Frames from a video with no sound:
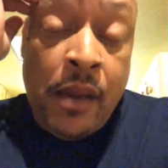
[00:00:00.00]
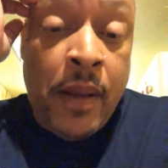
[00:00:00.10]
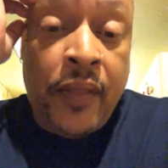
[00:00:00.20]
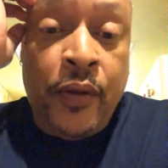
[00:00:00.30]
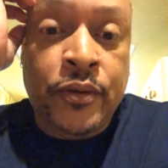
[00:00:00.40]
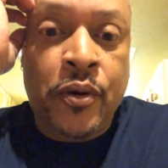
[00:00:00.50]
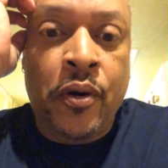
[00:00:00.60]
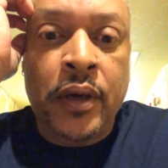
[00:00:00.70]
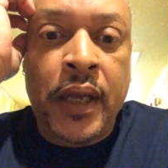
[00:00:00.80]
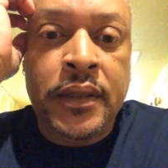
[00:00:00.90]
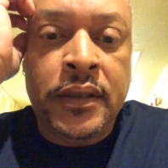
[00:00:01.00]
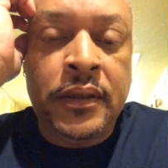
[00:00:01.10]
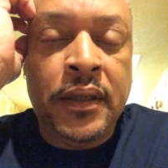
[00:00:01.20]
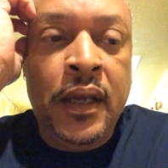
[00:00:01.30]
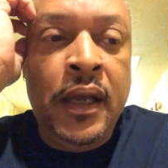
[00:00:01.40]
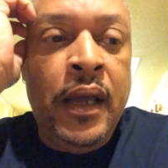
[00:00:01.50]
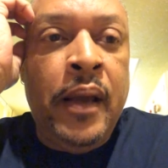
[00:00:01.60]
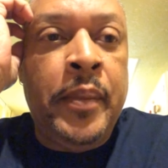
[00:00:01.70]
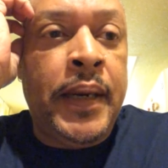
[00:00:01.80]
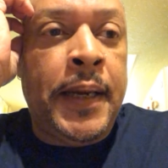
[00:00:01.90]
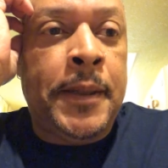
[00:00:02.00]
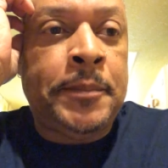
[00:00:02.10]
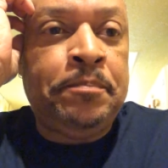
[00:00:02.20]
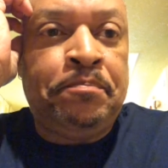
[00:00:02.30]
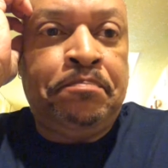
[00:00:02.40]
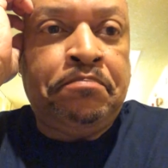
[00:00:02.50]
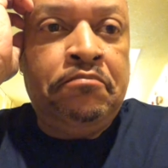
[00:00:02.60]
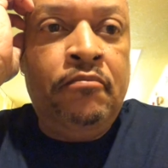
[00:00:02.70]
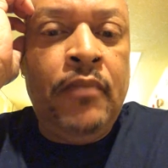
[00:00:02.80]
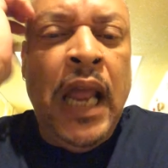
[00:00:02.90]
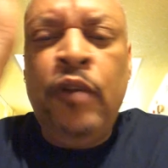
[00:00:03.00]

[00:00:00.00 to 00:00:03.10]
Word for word: about those correlations. But um, I